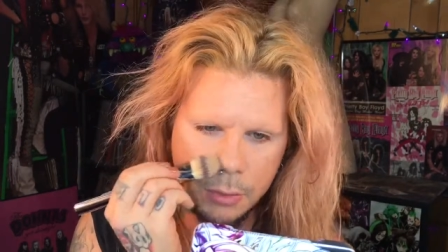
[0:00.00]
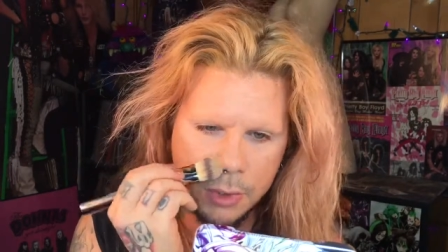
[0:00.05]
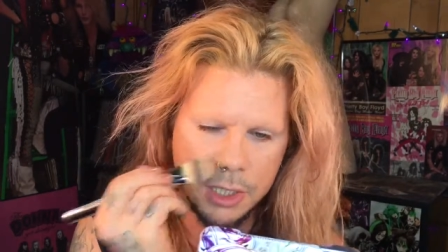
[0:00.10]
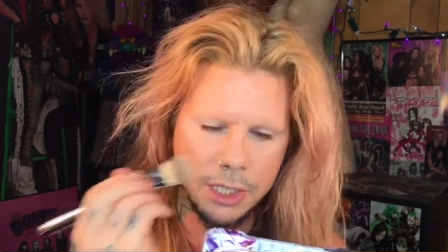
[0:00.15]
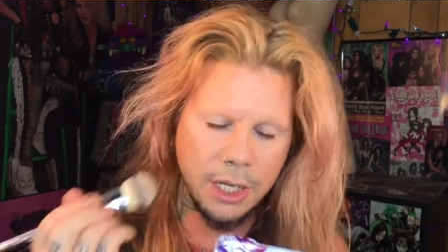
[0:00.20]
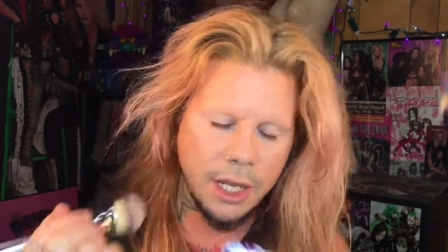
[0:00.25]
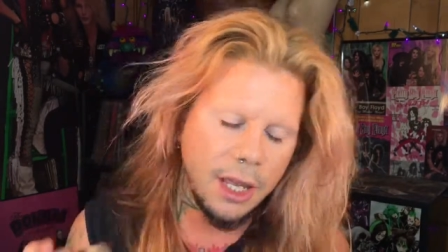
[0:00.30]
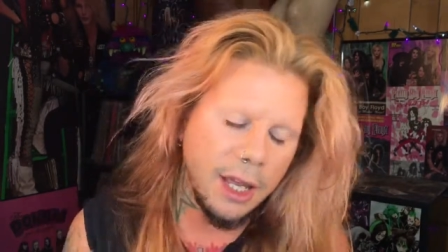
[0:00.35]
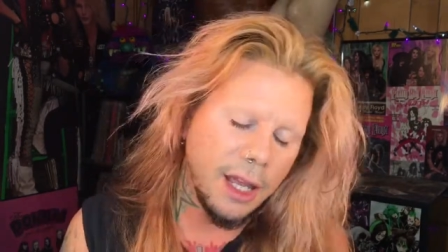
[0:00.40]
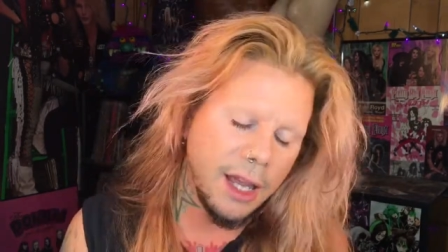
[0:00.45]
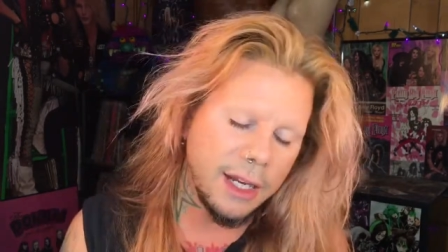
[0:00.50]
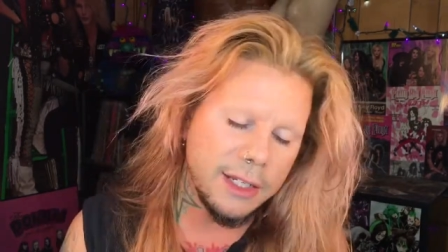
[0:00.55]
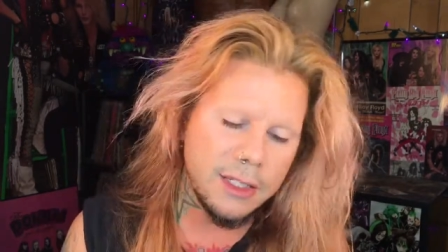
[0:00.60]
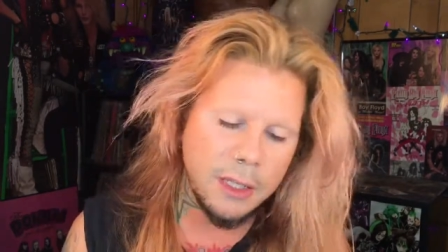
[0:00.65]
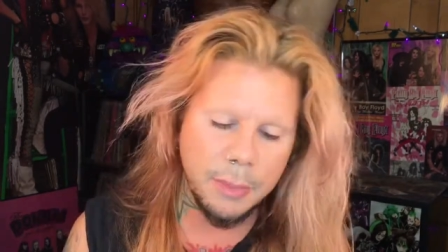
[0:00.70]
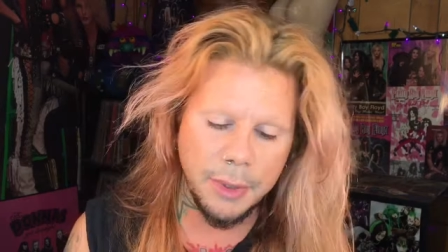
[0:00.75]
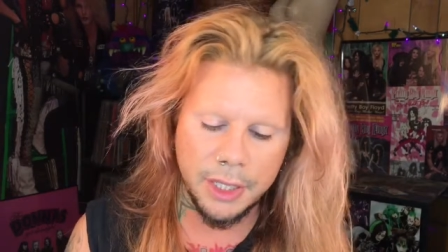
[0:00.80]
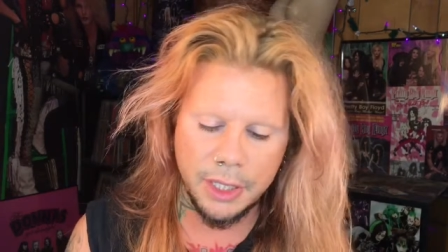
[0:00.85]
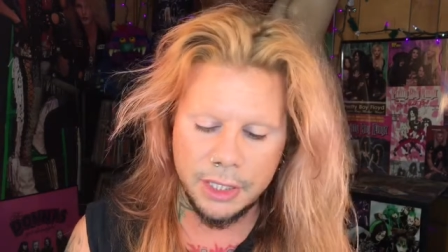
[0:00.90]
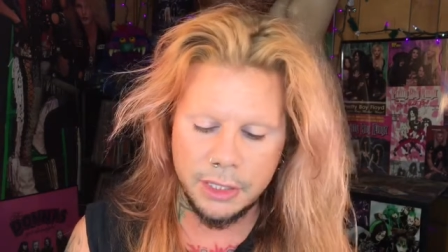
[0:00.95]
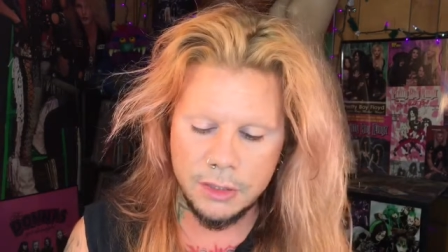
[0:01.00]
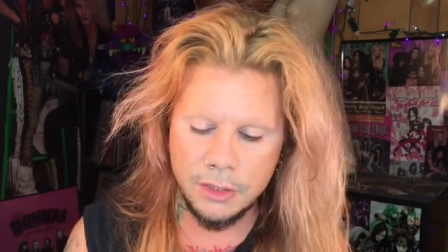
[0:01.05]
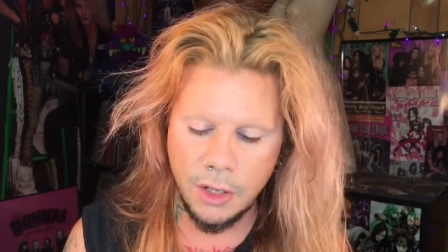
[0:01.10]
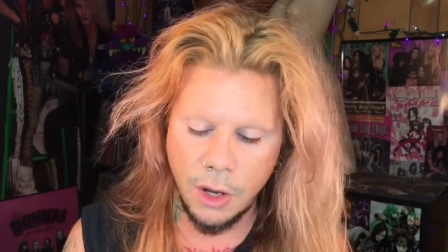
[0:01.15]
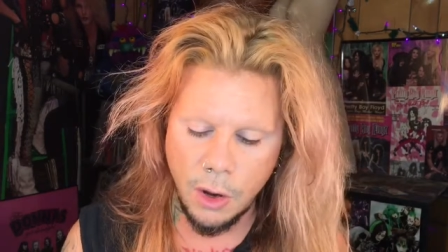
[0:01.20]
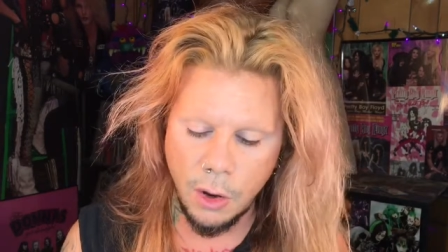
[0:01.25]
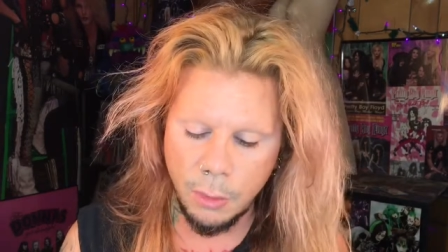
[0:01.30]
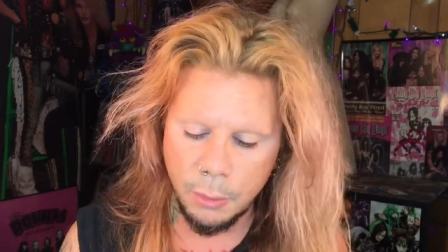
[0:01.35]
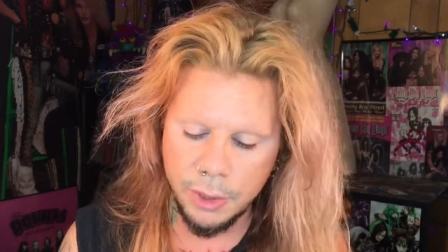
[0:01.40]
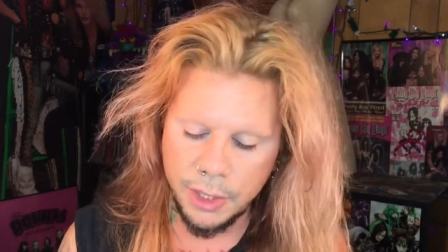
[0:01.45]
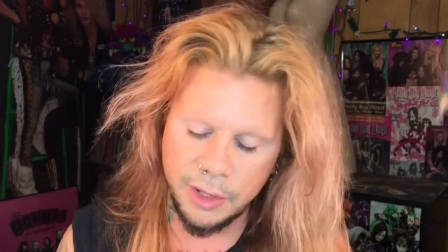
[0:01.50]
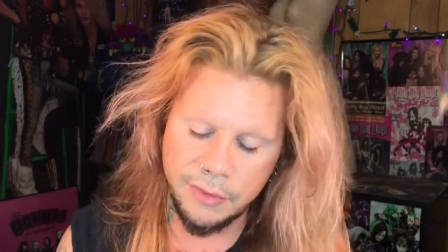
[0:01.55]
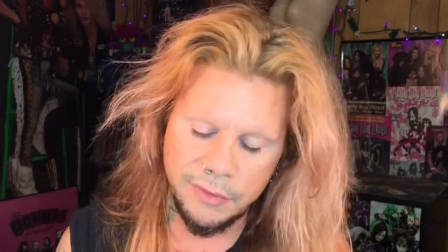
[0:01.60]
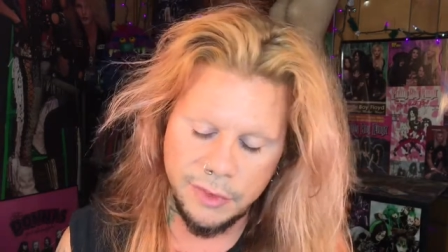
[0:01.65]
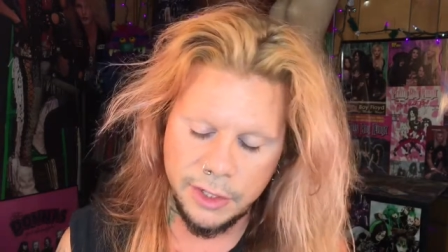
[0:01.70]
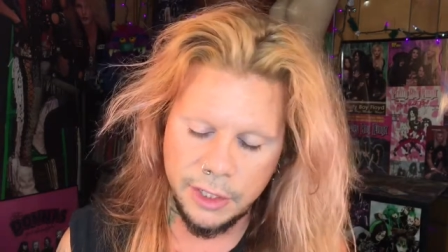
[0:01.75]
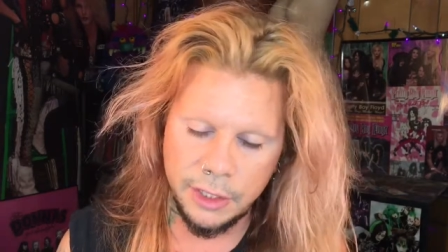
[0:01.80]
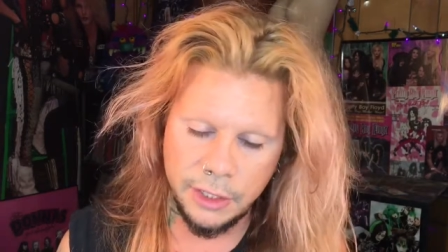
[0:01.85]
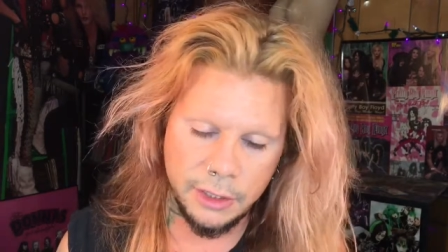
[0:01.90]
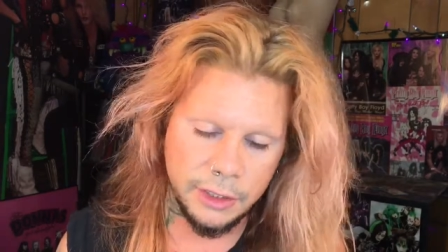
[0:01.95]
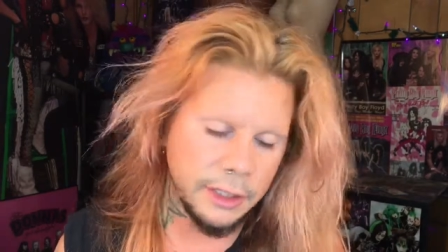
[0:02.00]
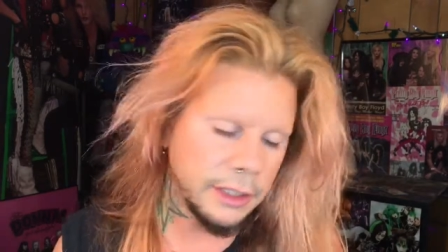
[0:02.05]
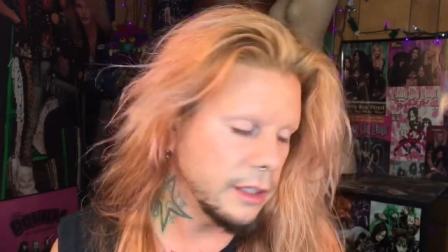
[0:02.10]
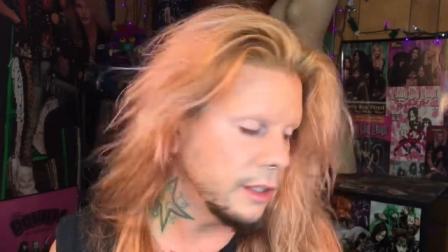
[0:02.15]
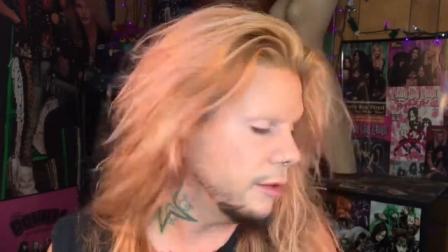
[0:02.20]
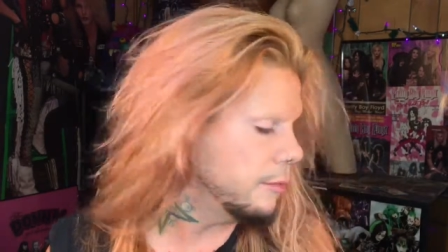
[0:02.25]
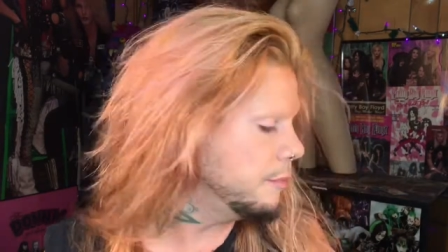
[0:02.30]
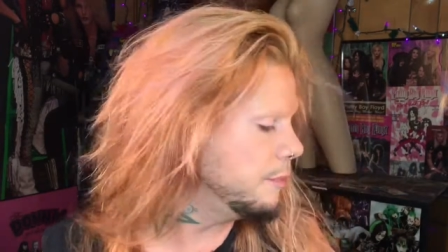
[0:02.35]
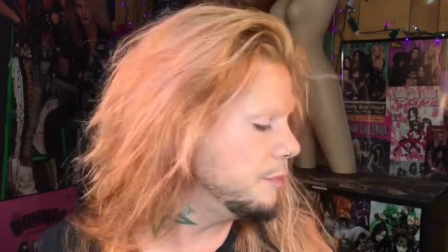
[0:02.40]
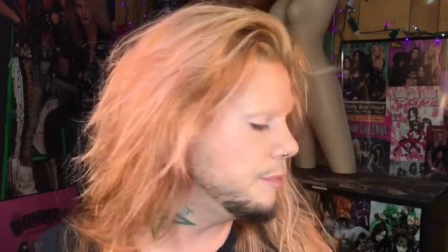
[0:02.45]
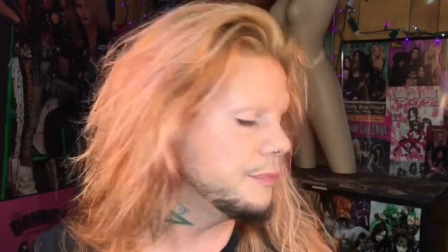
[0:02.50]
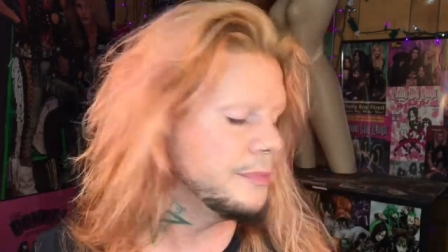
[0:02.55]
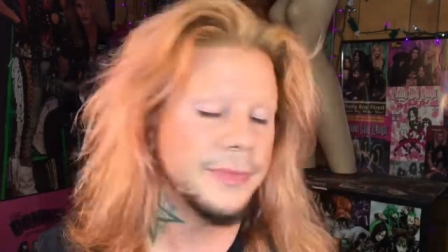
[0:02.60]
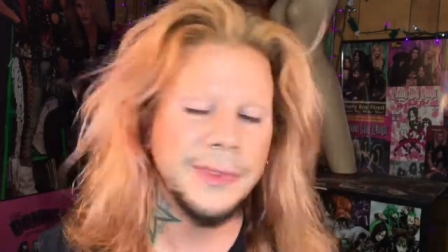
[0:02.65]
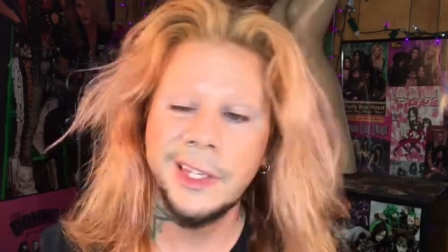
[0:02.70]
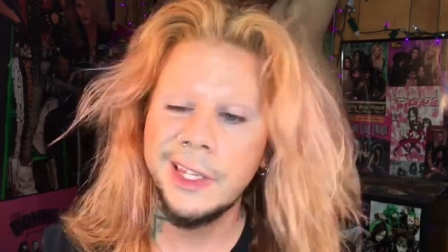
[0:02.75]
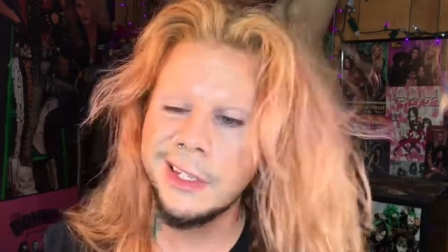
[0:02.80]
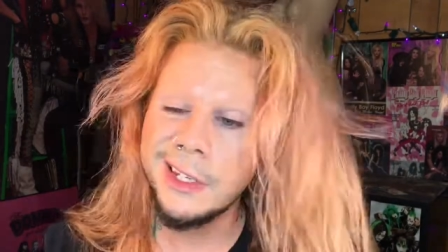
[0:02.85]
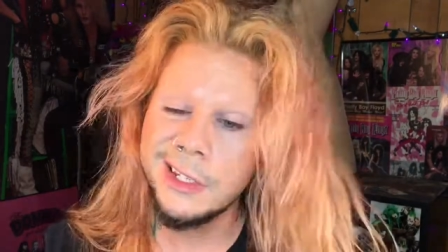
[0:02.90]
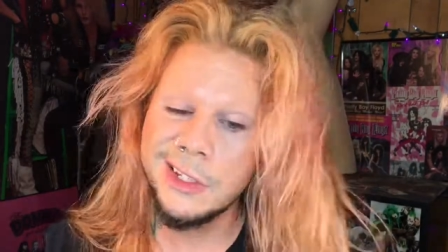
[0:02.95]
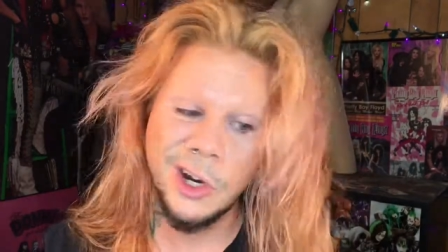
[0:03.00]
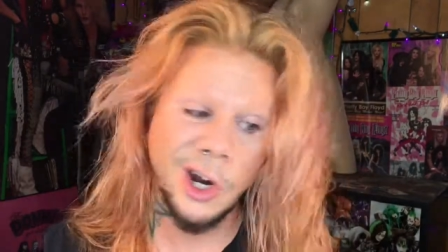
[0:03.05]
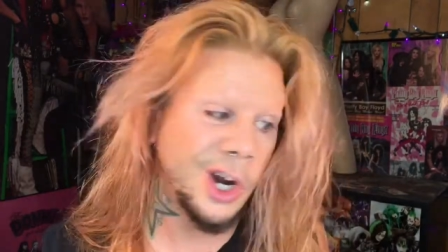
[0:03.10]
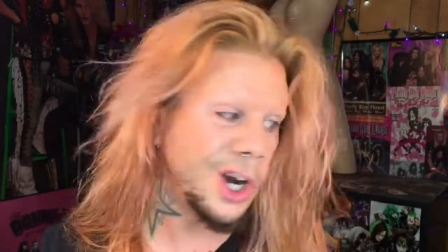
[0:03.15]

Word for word: which I typically don't, but I figure, you know, it doesn't